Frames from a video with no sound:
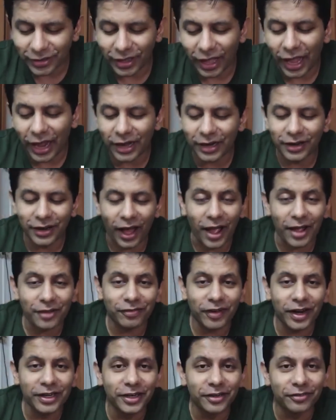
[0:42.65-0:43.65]
And I
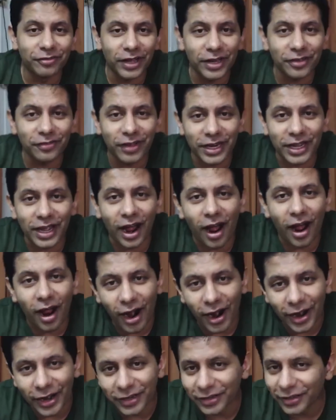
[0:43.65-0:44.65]
find it very, very
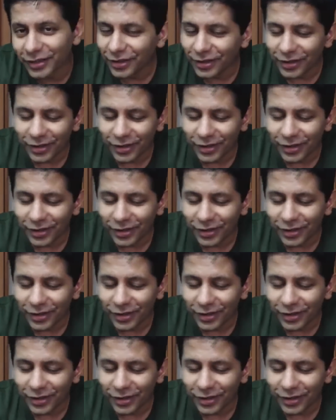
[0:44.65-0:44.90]
hard